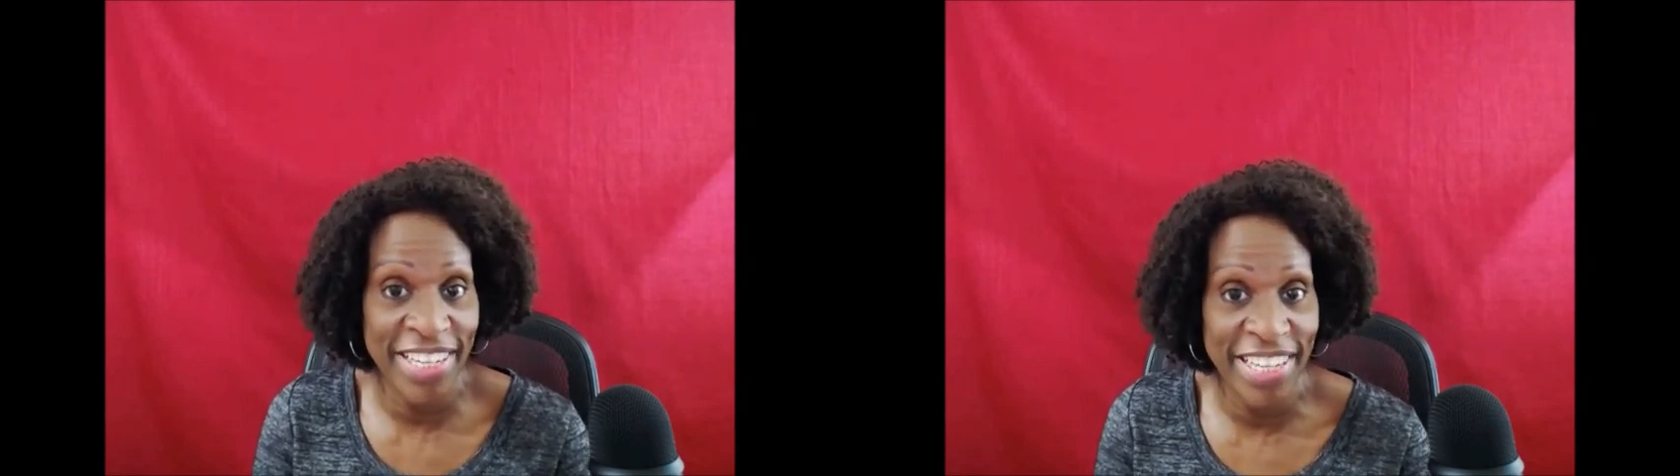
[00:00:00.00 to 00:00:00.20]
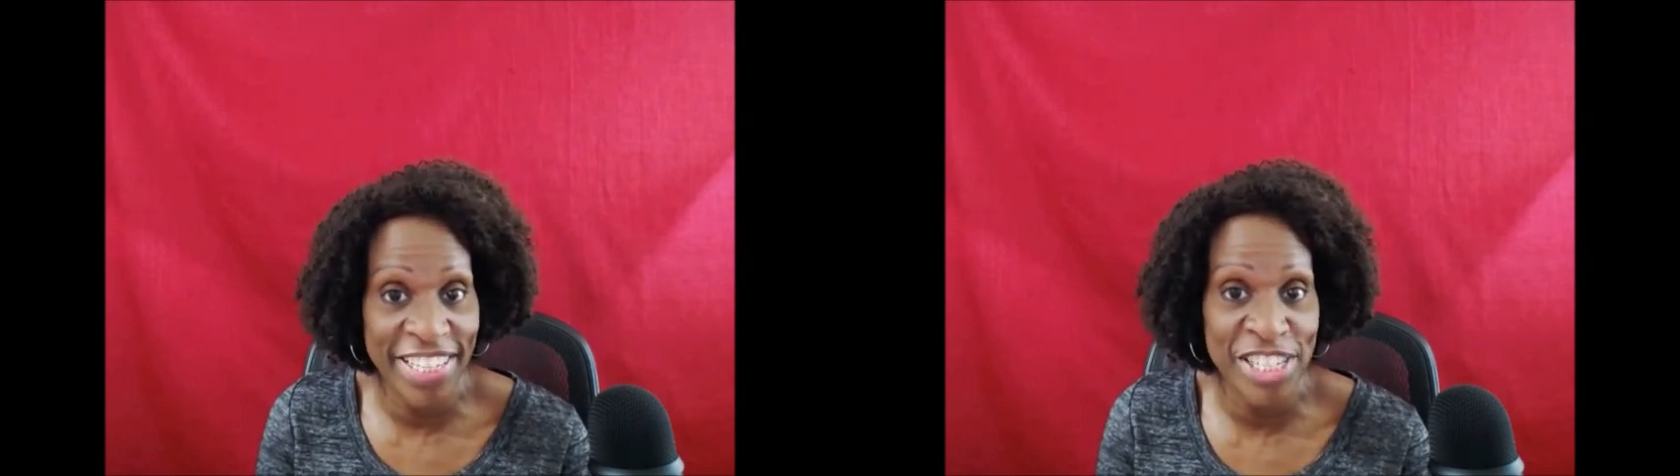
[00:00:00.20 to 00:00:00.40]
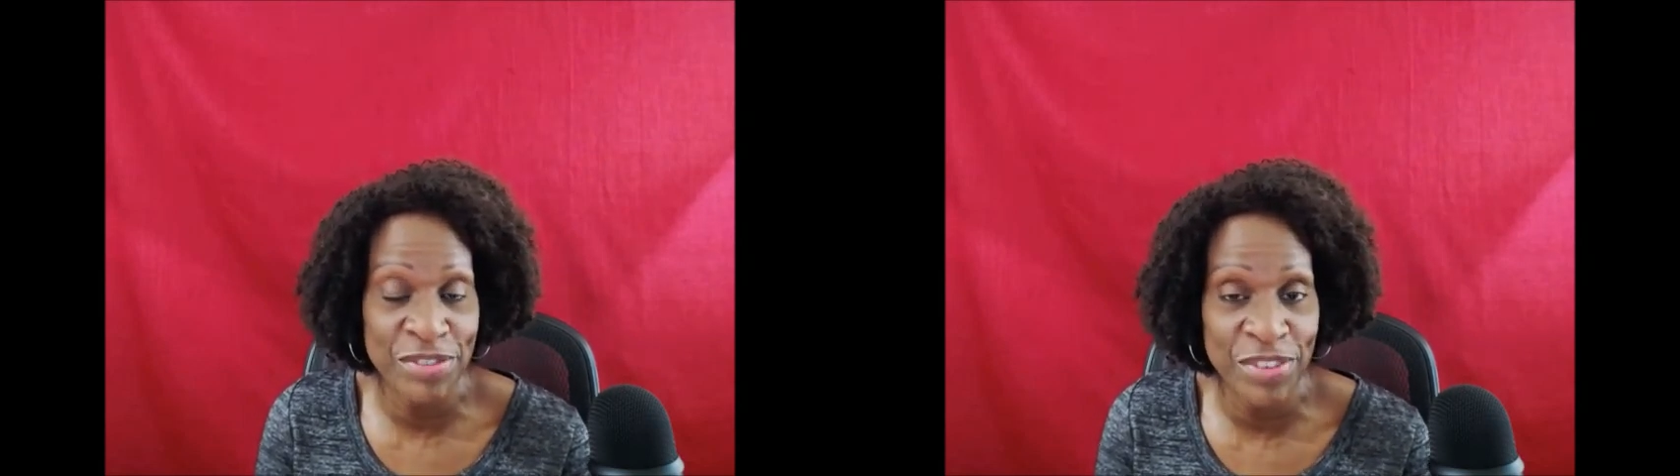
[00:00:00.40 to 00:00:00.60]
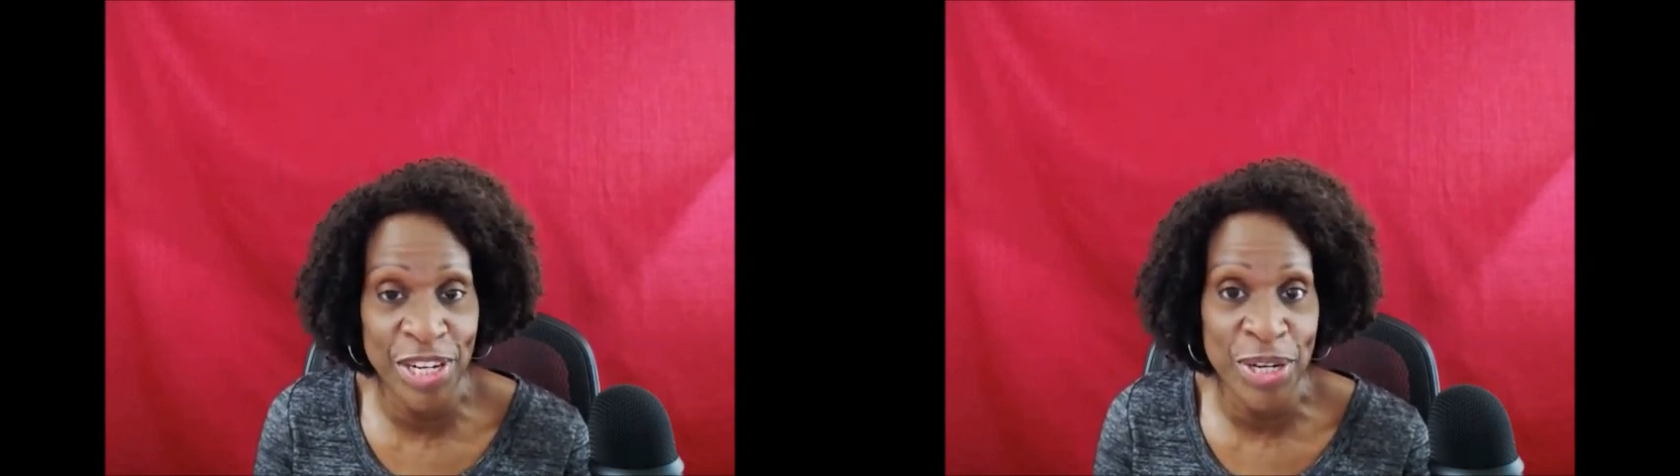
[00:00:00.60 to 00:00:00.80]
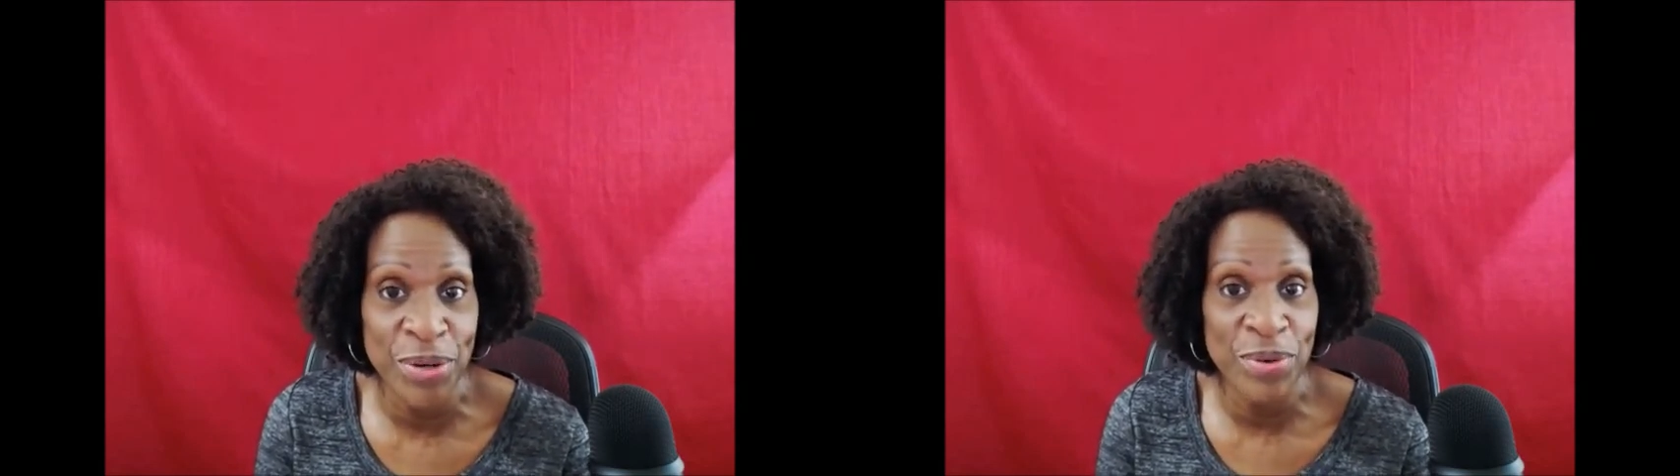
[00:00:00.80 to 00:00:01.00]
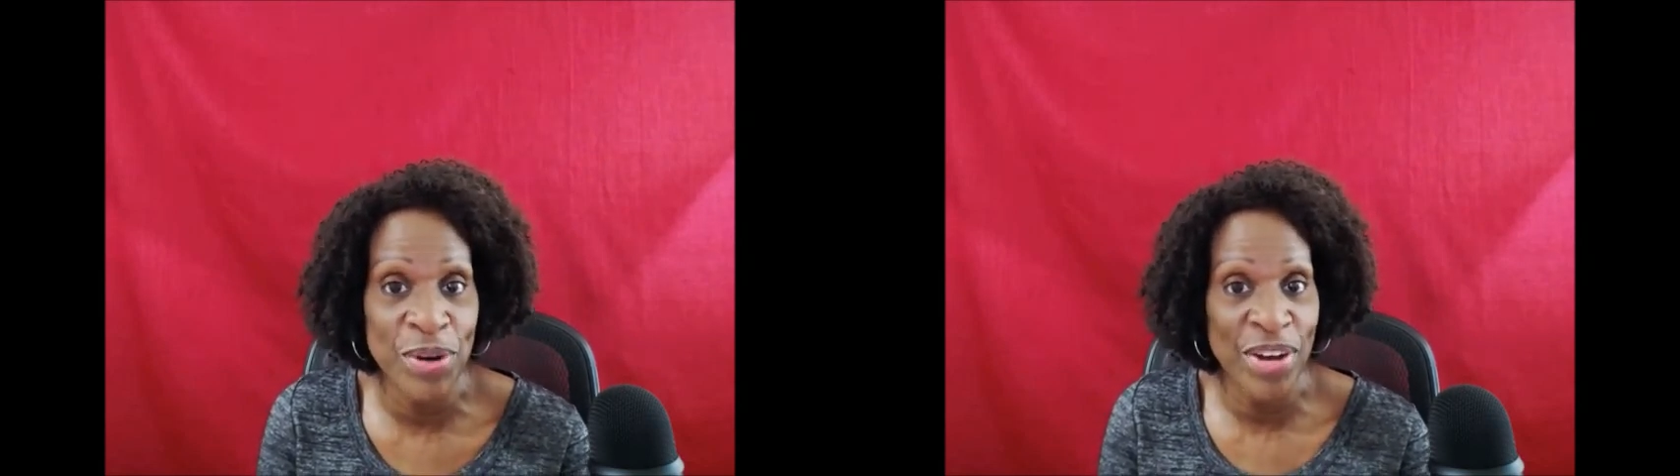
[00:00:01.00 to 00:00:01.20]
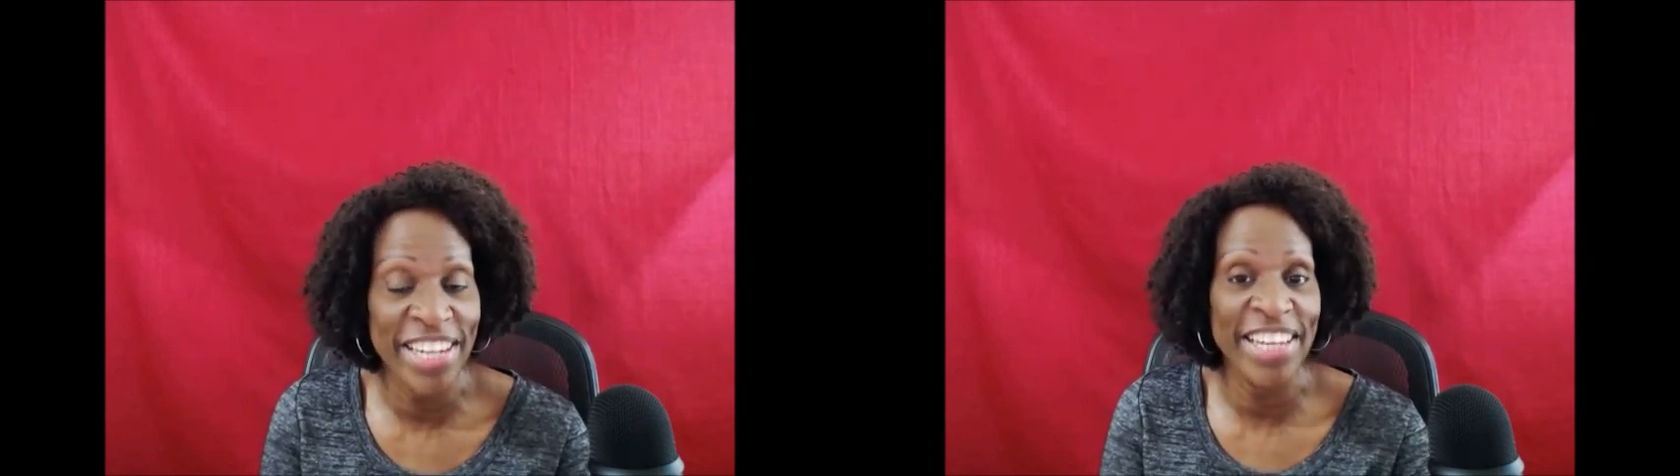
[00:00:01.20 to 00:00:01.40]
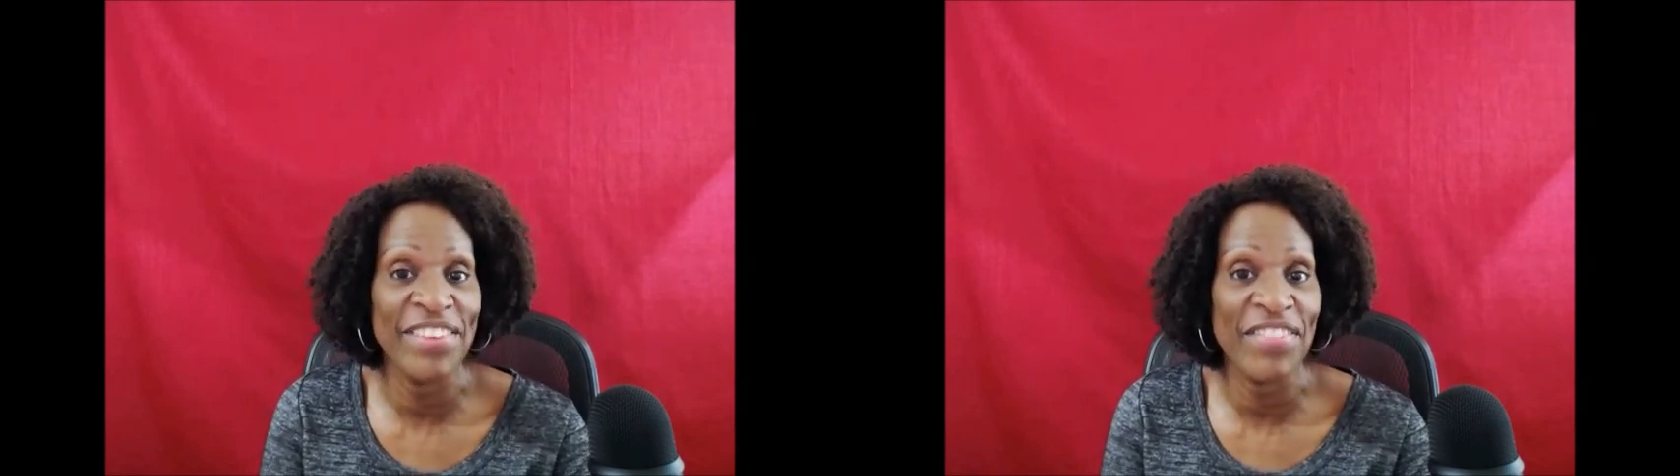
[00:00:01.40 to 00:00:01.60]
in this video, go ahead
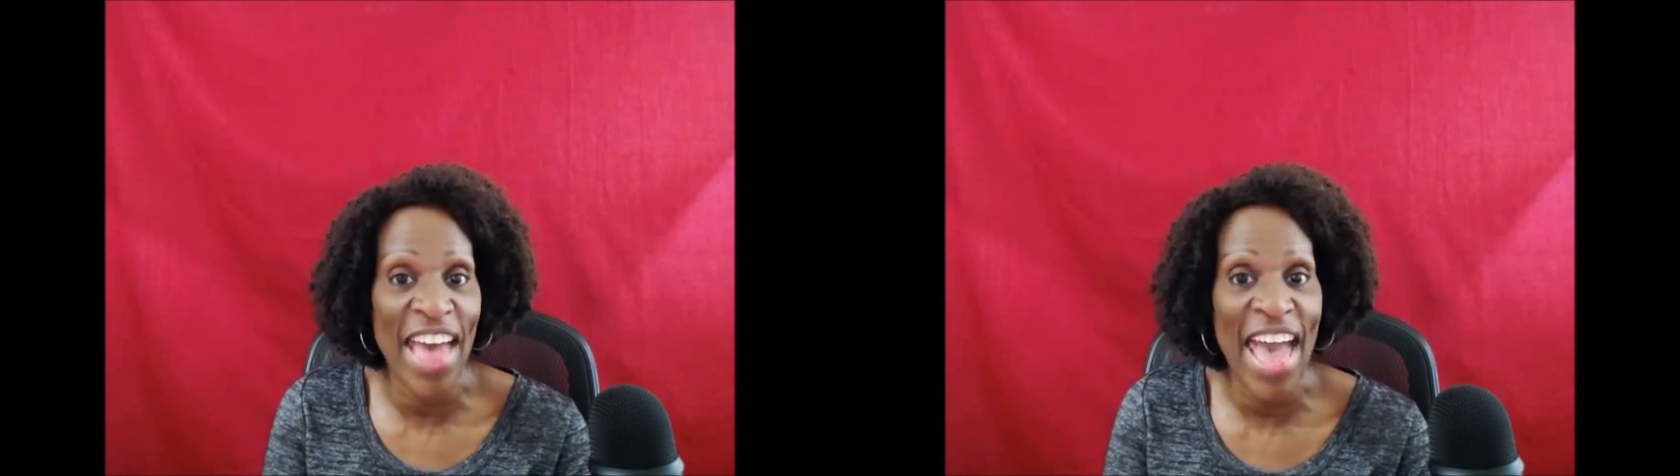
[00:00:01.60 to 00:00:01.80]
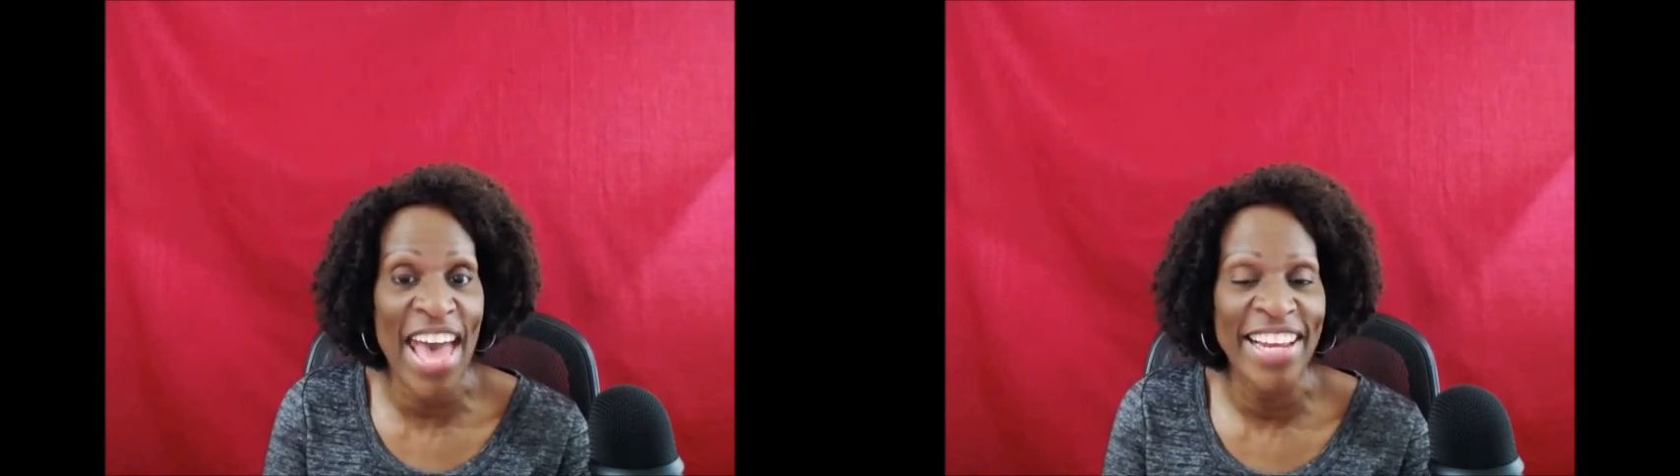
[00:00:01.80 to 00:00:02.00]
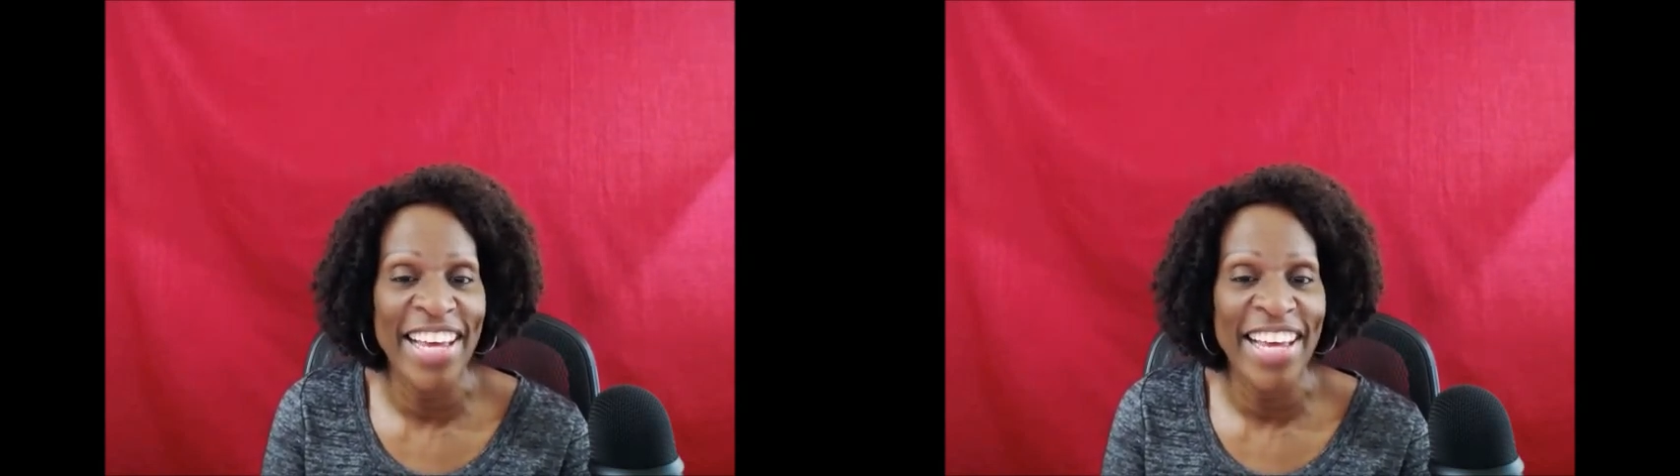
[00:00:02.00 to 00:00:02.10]
and leave that